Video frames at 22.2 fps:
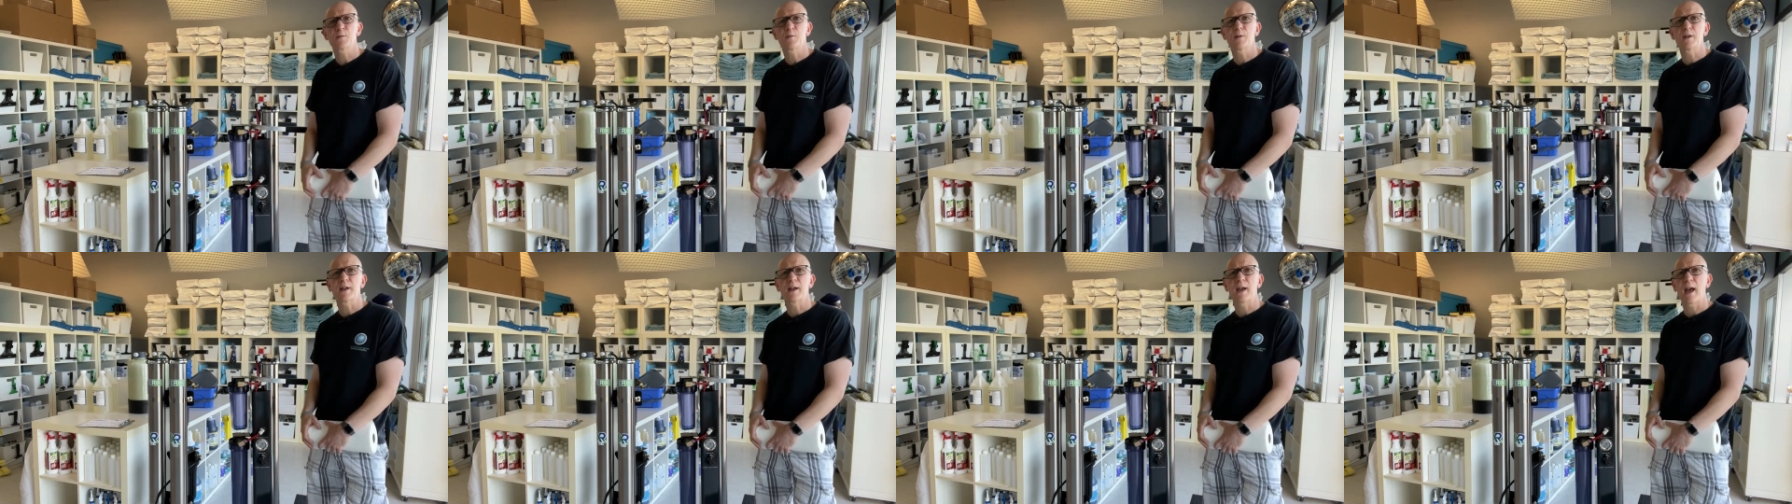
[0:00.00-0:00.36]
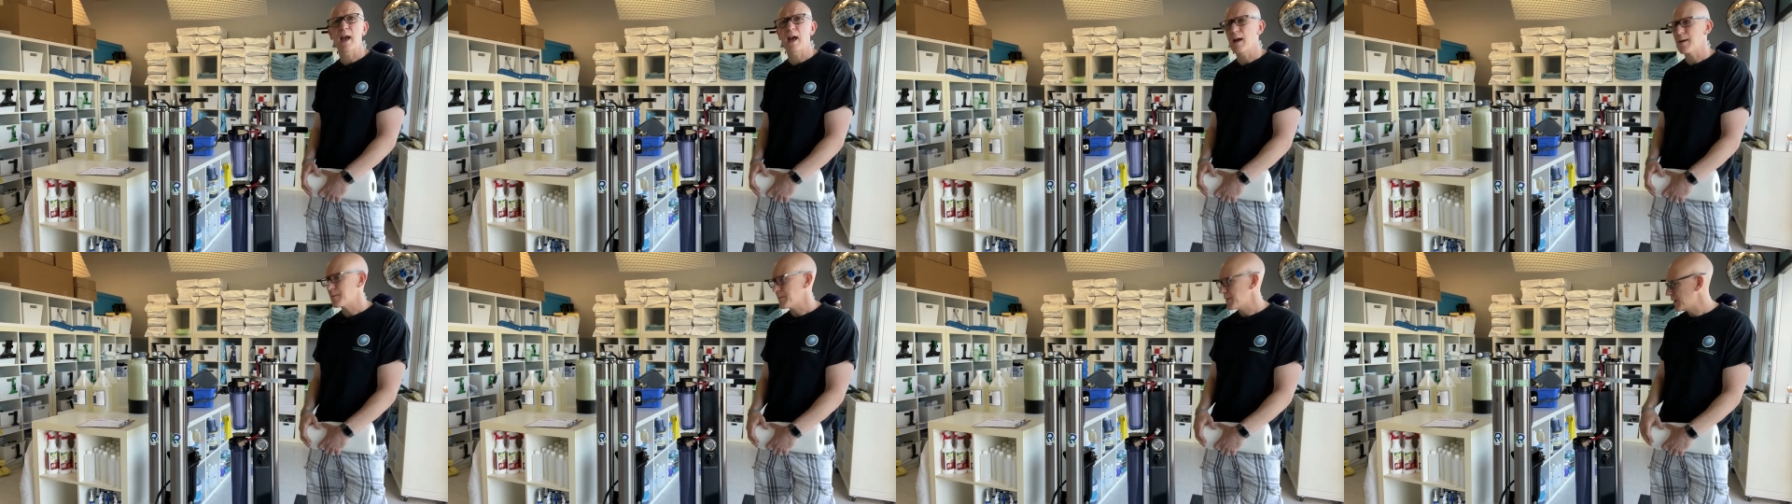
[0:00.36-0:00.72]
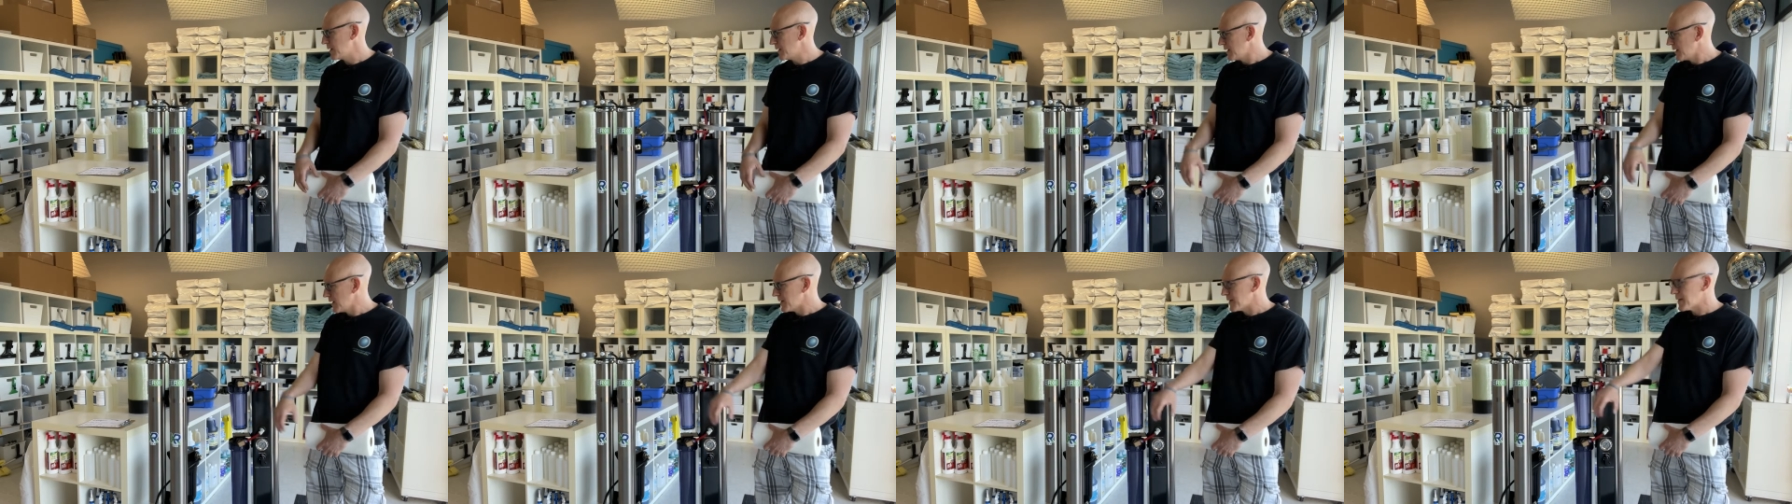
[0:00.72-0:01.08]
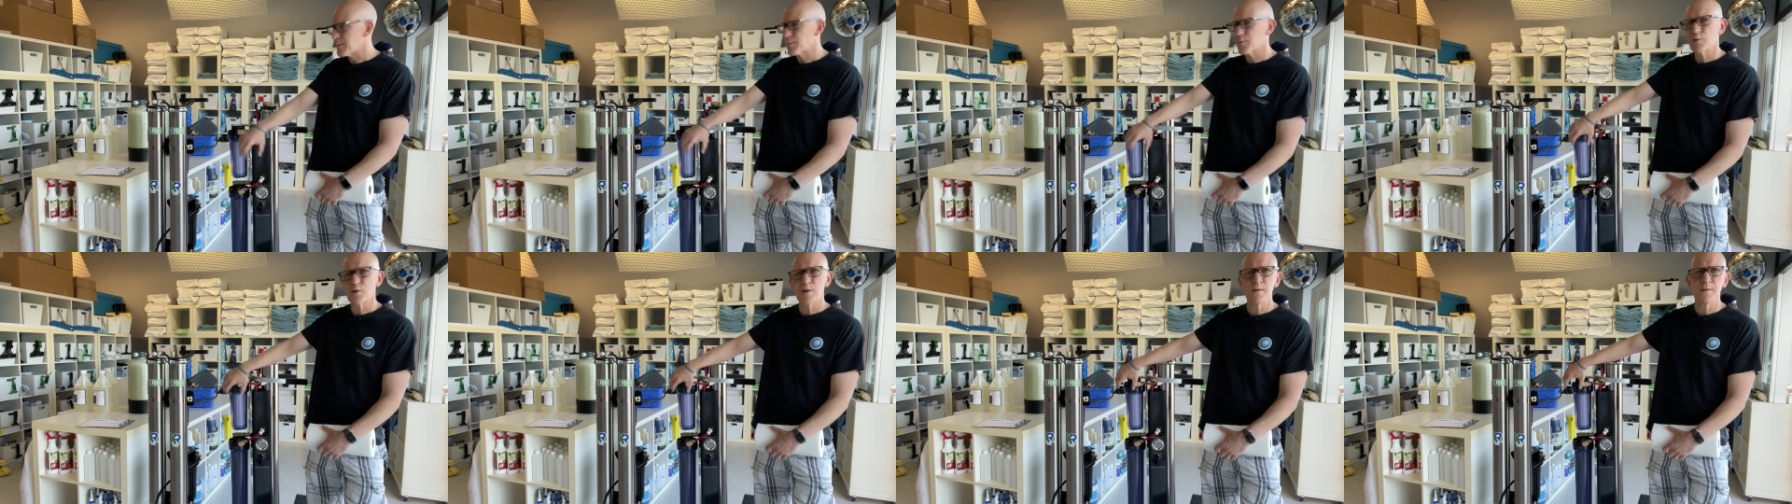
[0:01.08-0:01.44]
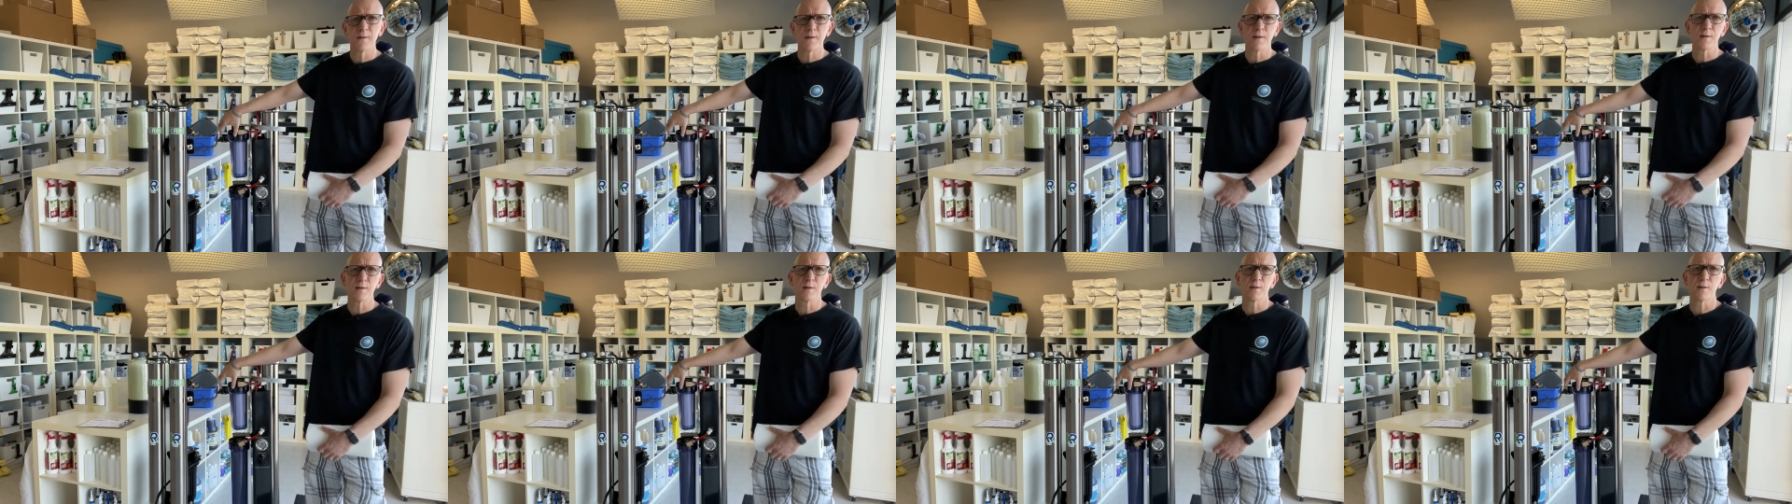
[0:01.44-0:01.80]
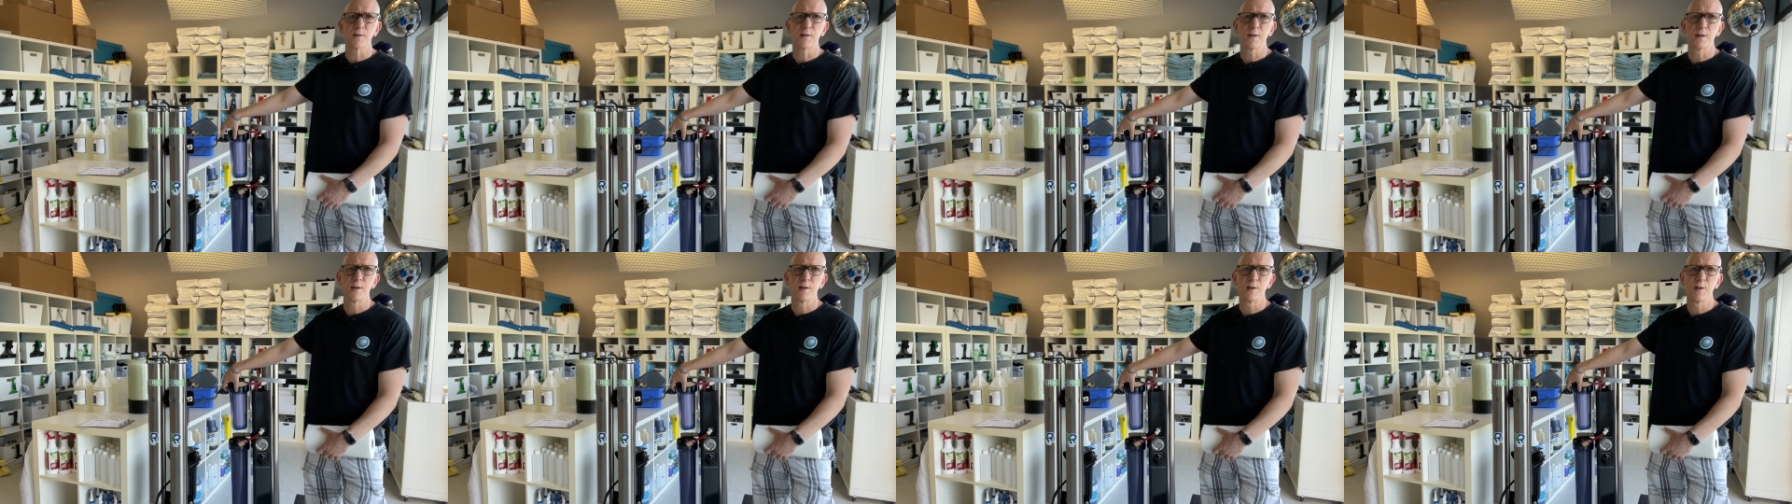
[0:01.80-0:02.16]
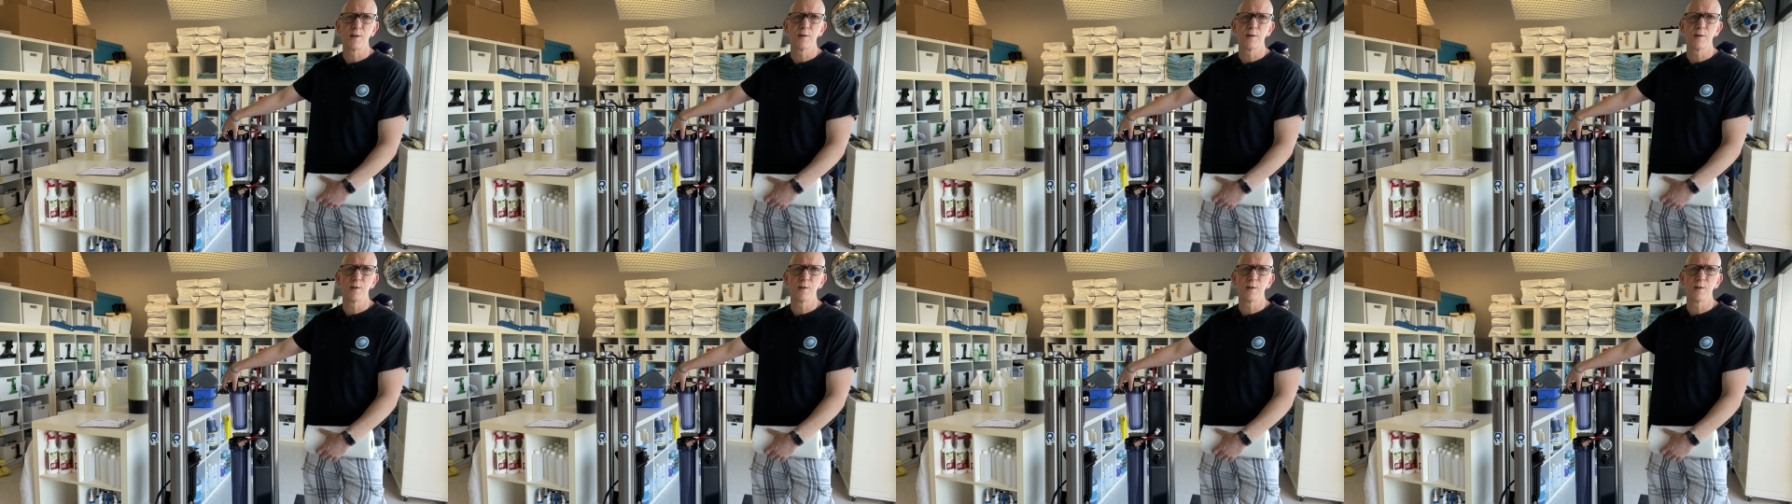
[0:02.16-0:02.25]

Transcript: to recap, the pre-filter is